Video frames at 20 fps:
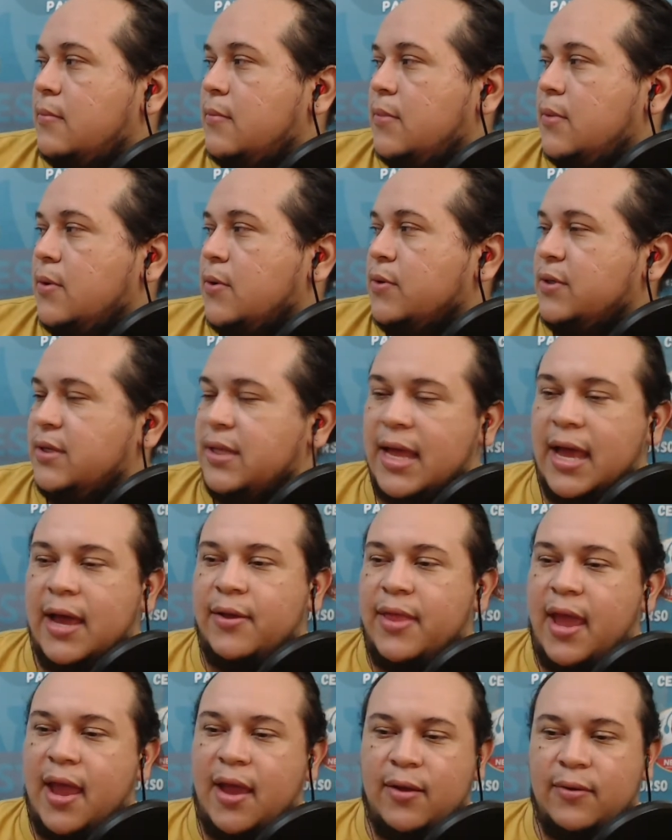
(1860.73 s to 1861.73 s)
Who's
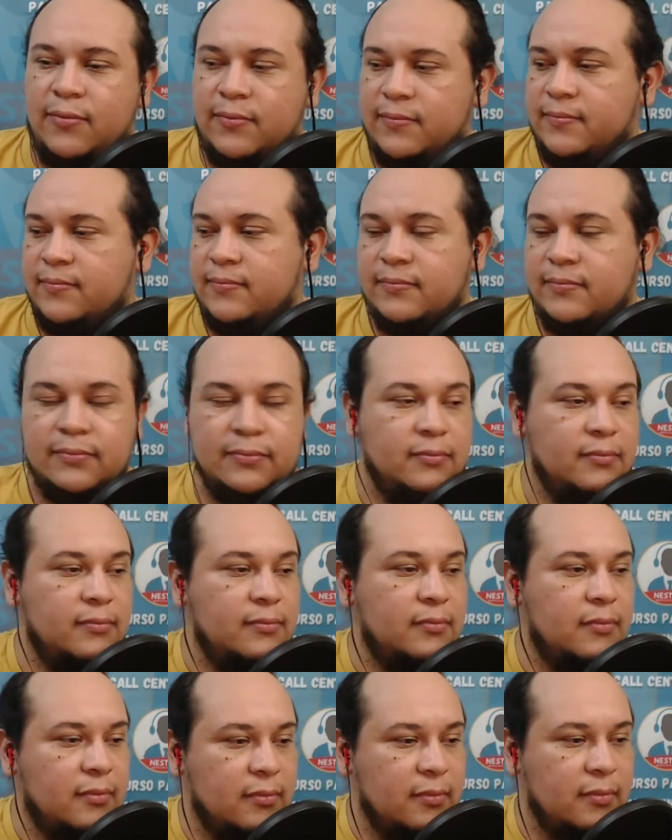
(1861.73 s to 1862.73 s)
now?
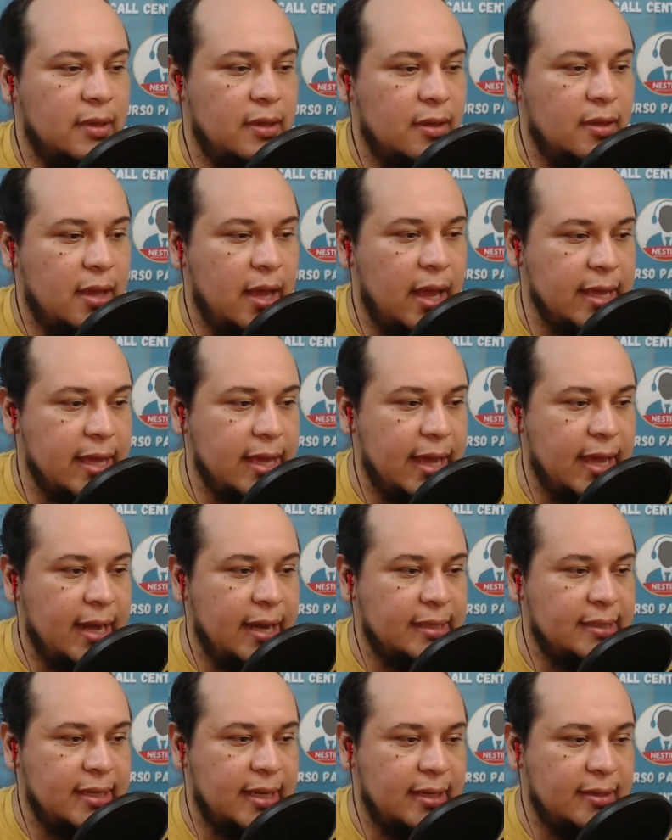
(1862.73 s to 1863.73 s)
I can't
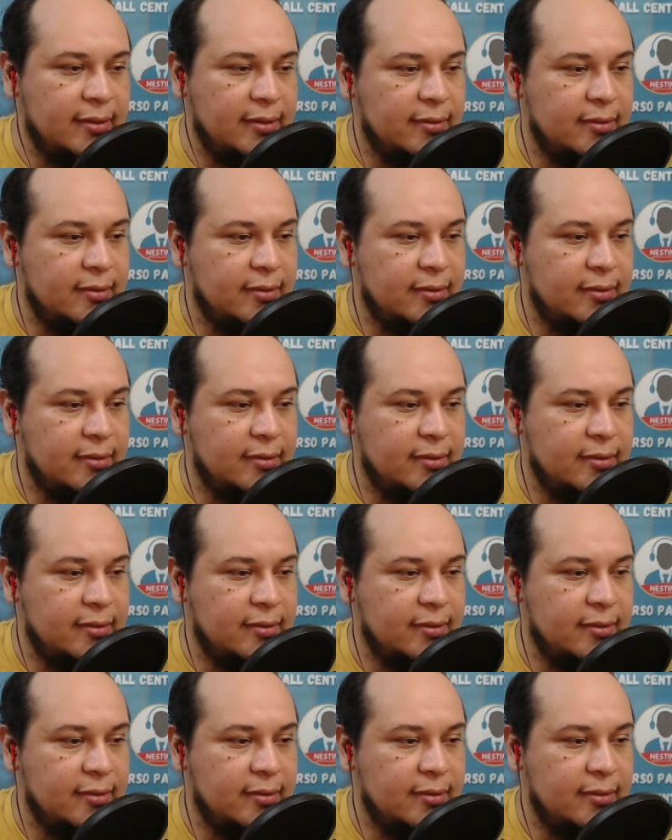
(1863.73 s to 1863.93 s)
attend.